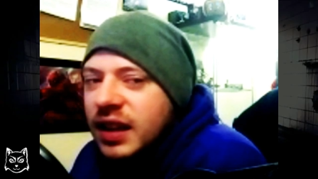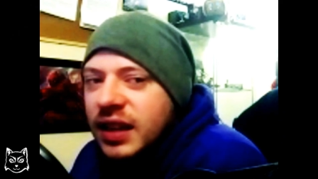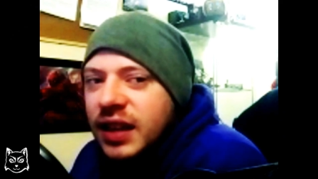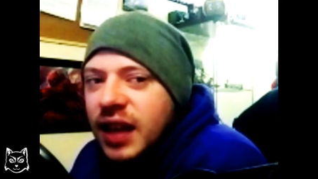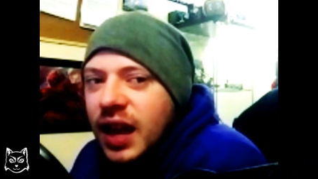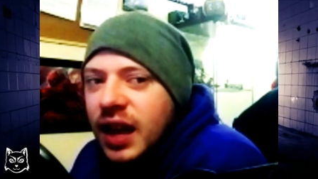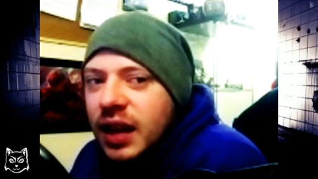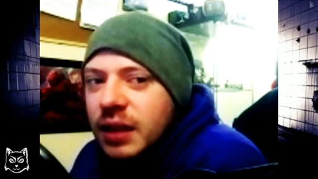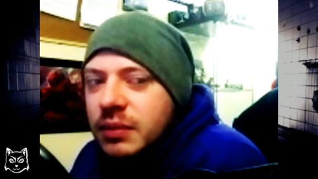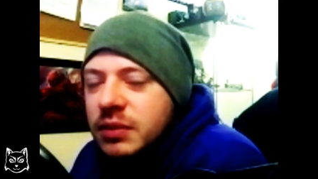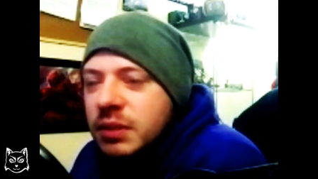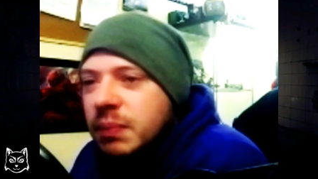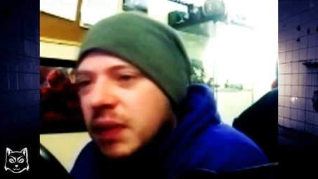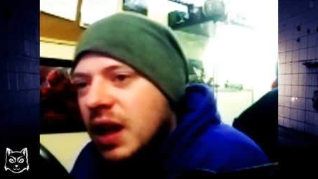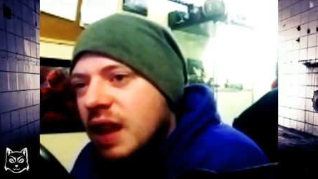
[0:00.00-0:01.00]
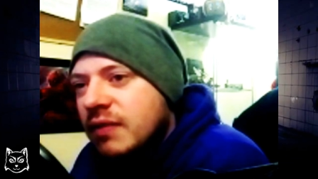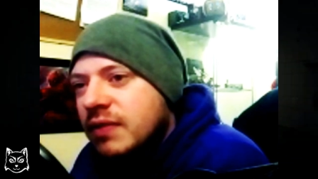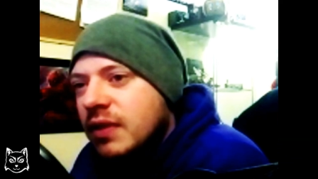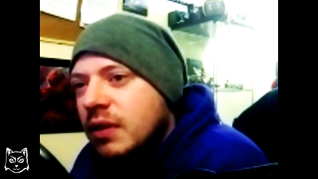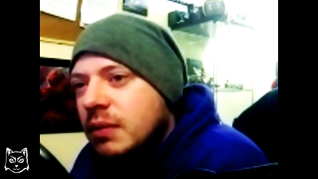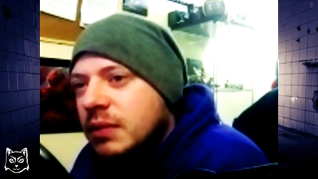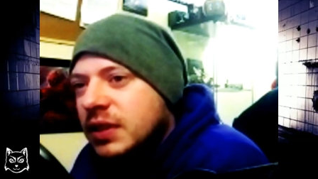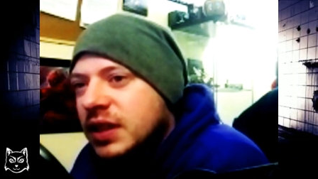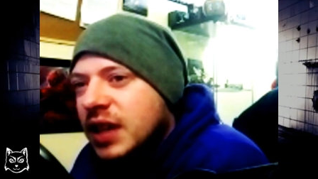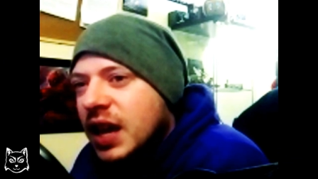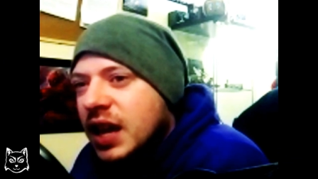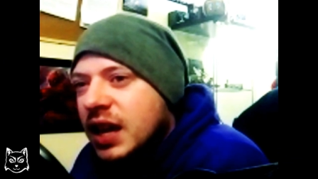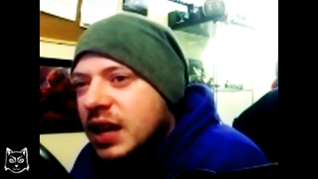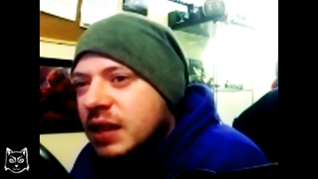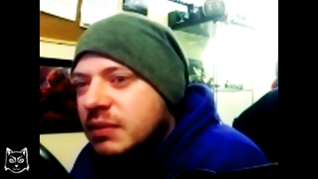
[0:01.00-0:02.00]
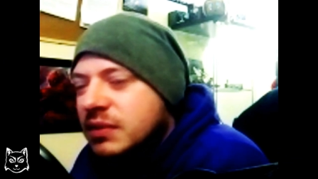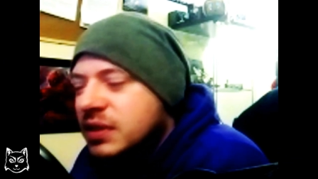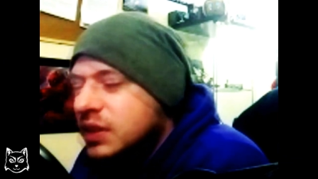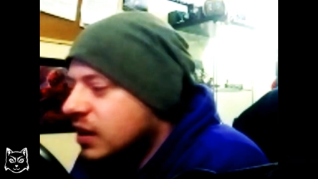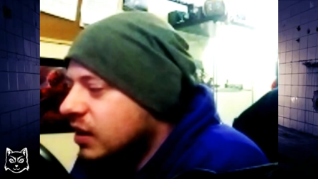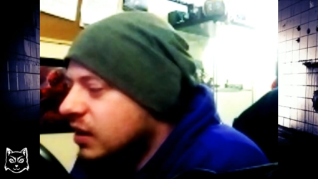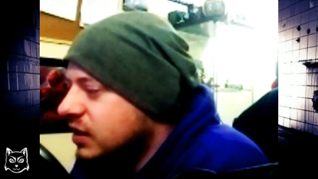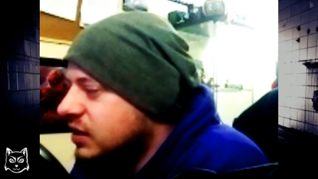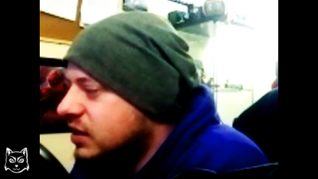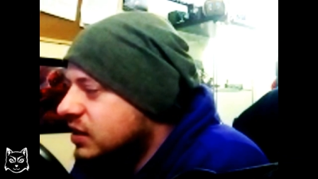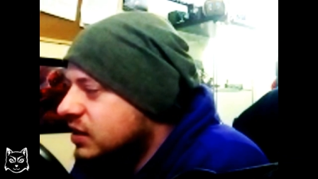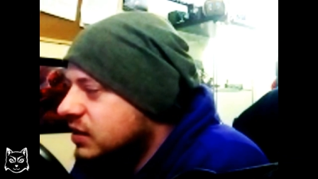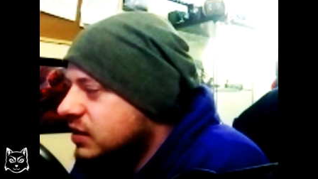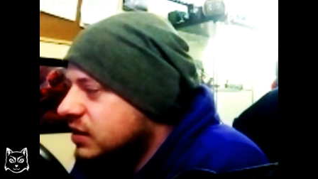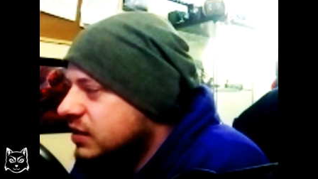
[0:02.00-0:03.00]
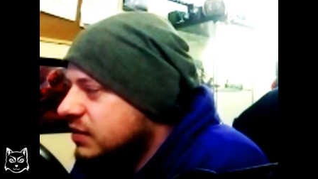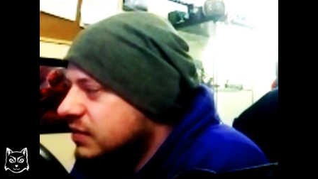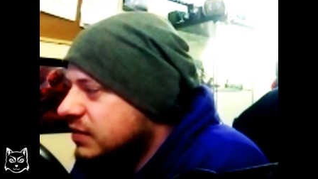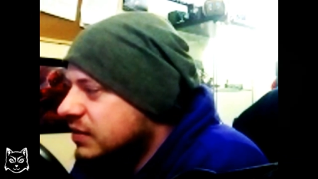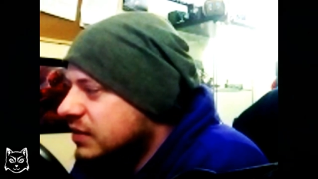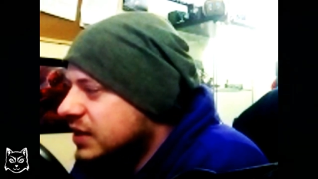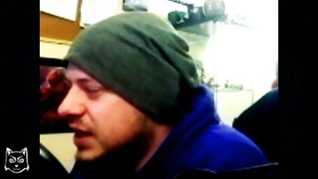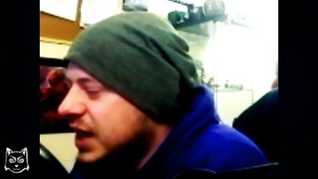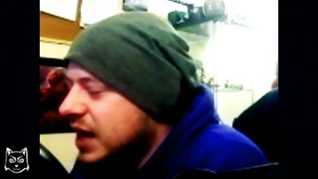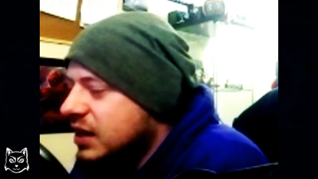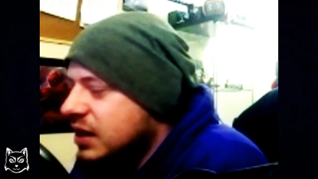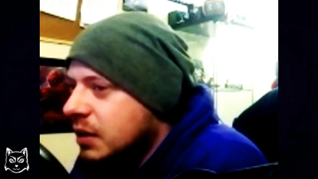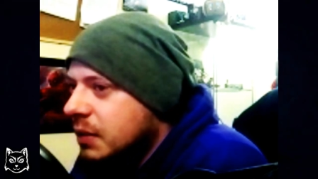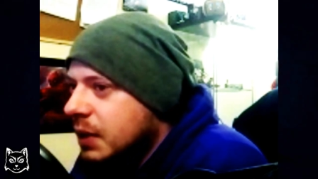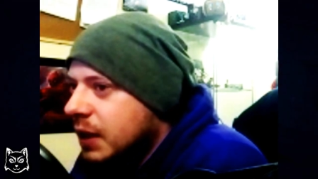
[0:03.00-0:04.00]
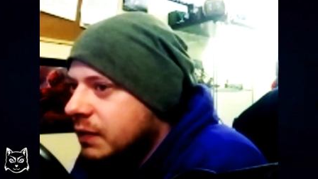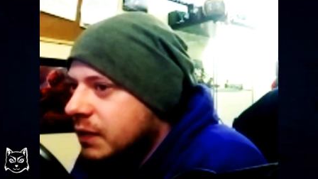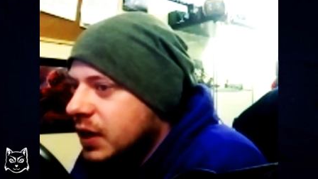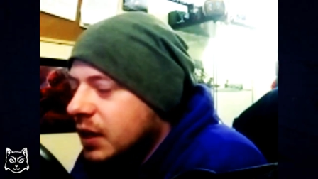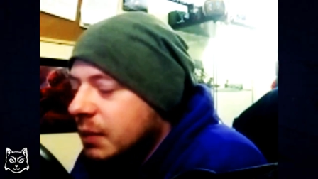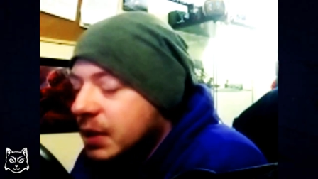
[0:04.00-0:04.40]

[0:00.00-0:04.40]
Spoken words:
kind of games, the platformer games. That's not